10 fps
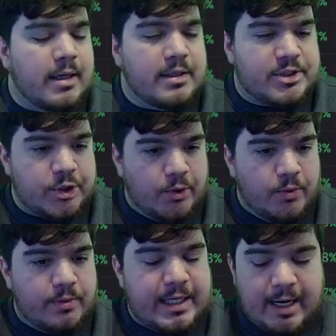
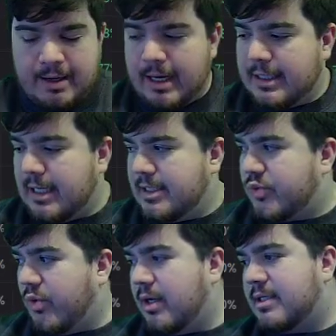So yeah, I
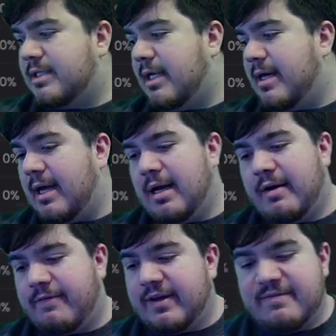just wanted to say that.
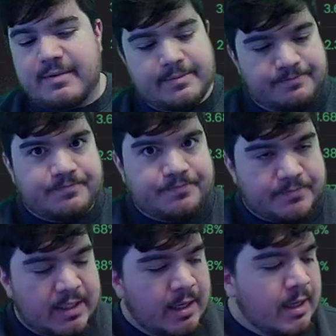Forgive me.
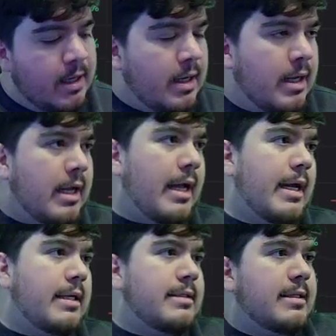
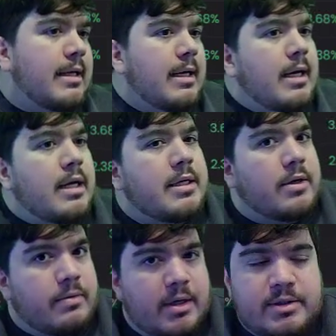And
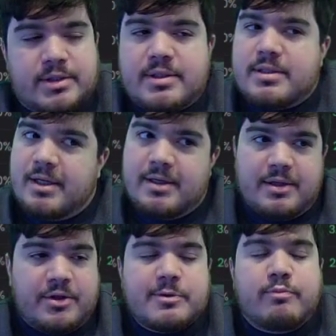there's
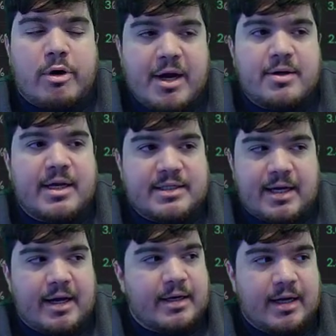brighter days
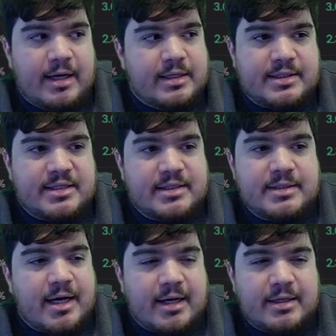ahead, guys. This is
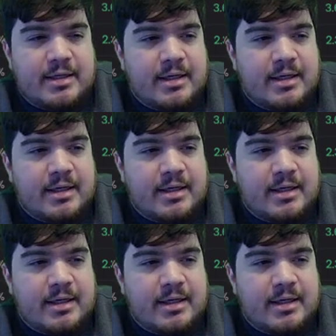nothing.